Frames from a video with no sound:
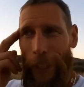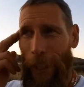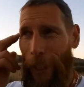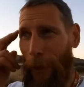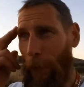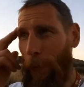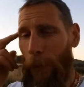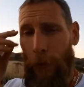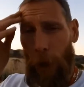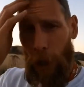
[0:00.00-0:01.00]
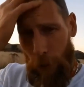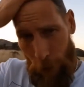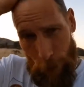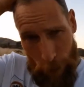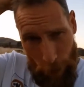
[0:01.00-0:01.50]
Um,
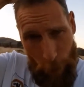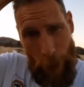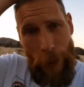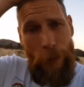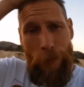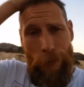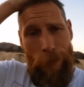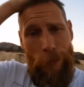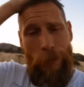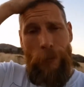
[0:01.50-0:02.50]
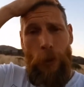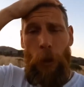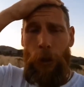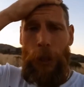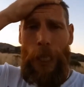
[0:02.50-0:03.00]
five have been
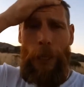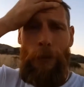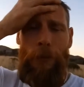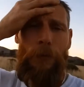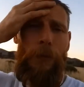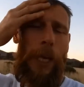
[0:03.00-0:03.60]
knocked out,